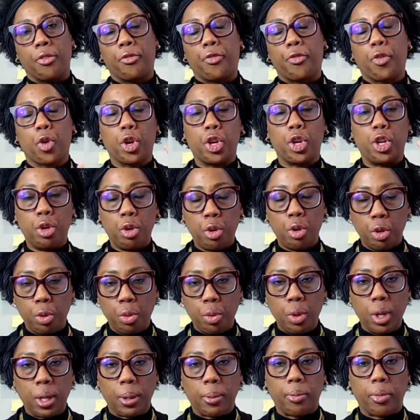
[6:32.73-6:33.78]
for
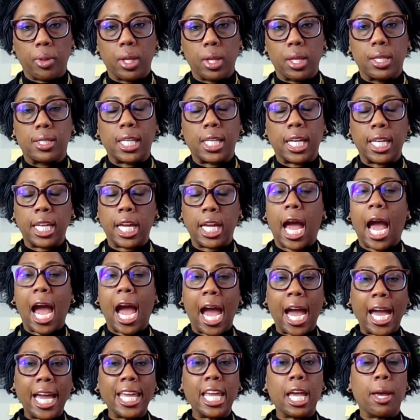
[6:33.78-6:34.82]
you saying that
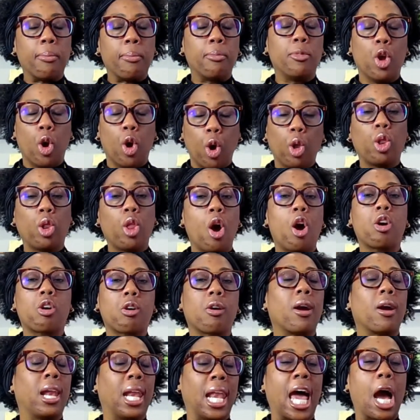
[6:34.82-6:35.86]
I am no
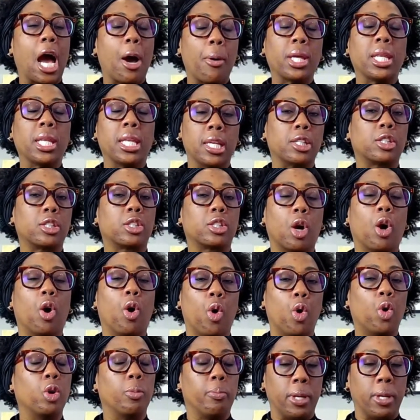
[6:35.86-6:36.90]
longer allowing this to
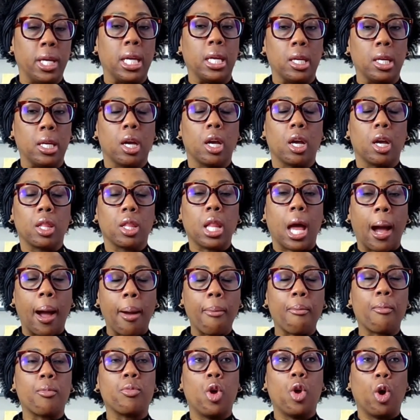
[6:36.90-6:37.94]
hold me.
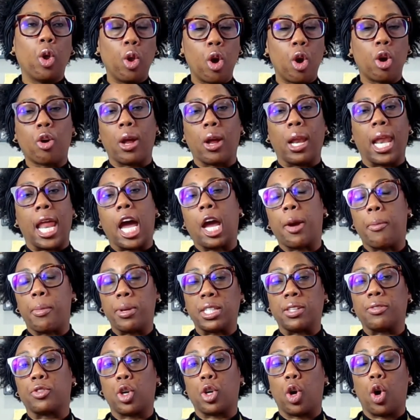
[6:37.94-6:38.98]
I'm no longer allowing
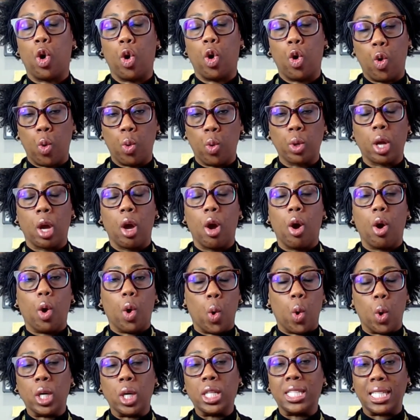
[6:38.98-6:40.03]
myself to hold
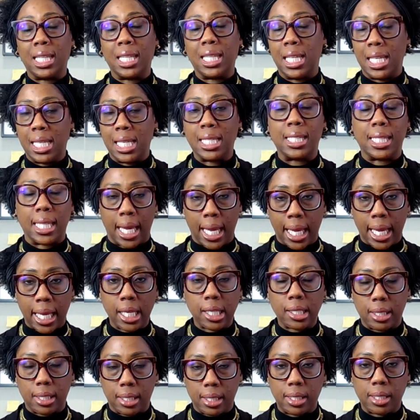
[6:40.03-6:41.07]
on to these
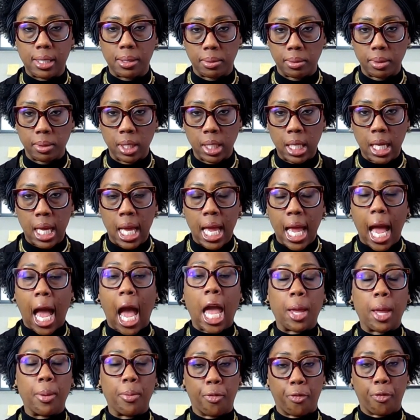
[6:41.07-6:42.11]
things.
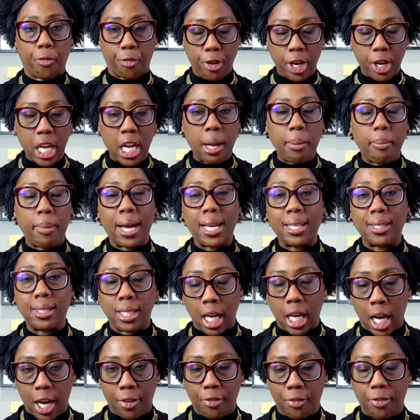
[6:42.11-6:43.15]
I am freeing
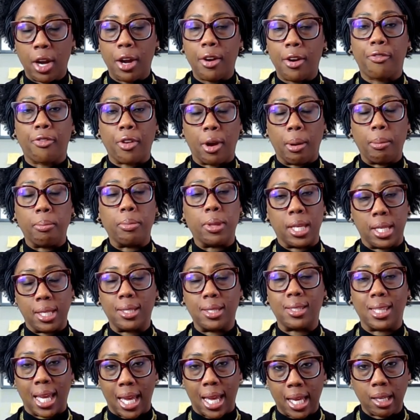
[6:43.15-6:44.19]
myself from these
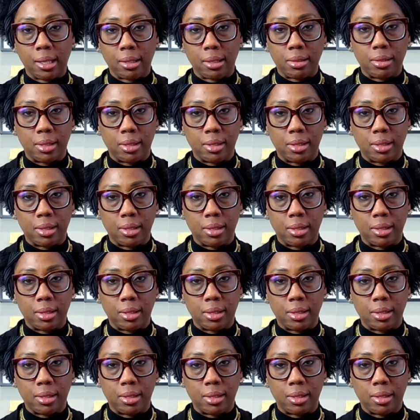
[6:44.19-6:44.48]
things.